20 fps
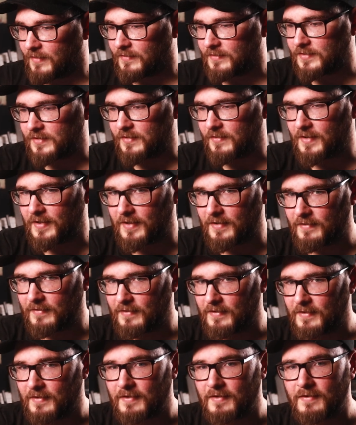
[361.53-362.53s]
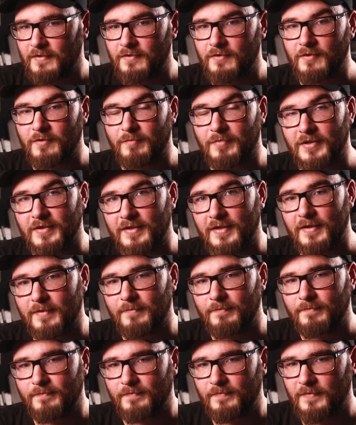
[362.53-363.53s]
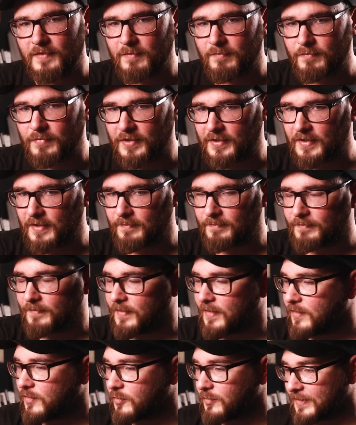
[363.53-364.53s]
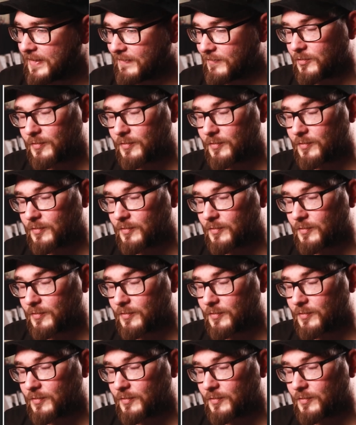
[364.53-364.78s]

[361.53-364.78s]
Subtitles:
So again, you can bring it down, bring it up, do whatever you